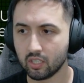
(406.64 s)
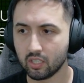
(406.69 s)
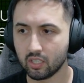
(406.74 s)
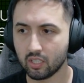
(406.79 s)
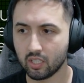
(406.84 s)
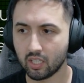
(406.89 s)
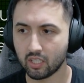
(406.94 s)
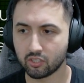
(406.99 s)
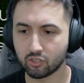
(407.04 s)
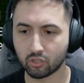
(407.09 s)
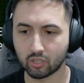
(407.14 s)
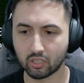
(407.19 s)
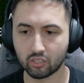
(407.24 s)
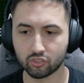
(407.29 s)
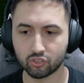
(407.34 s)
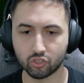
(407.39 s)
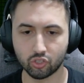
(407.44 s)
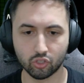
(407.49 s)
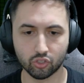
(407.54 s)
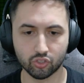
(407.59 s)
And you can
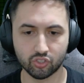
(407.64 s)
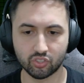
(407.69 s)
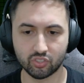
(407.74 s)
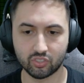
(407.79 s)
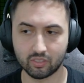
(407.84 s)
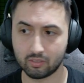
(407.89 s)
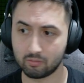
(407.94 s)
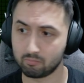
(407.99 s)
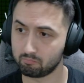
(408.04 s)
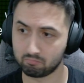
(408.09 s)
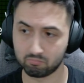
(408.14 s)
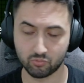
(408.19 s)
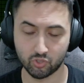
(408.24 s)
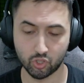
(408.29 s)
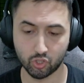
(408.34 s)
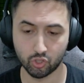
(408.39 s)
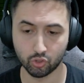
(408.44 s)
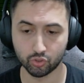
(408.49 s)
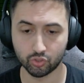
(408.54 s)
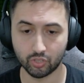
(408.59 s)
also
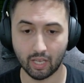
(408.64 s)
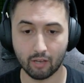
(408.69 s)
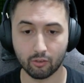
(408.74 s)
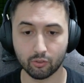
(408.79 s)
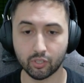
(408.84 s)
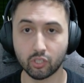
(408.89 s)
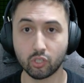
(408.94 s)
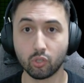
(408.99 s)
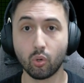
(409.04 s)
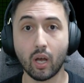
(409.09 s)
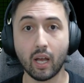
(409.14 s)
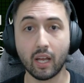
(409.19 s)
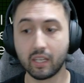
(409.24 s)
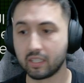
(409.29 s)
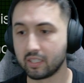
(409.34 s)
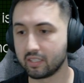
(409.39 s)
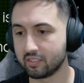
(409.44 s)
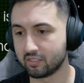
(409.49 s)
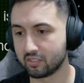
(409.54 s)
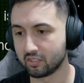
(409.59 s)
choose how the UI
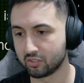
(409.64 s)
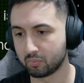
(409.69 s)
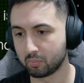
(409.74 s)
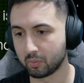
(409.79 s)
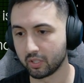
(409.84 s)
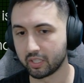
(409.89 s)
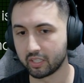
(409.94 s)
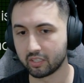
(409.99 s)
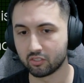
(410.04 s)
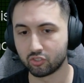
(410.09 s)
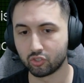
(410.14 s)
is displayed.